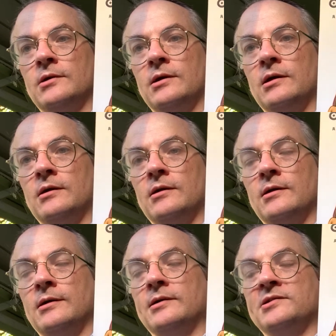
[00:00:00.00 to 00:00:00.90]

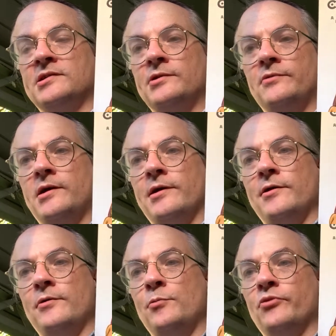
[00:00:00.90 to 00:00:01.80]
to
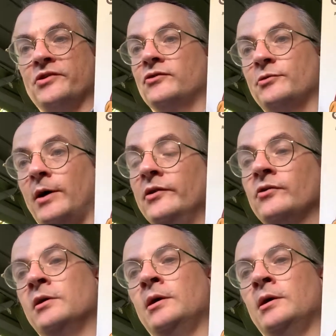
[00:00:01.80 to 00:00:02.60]
go print on demand.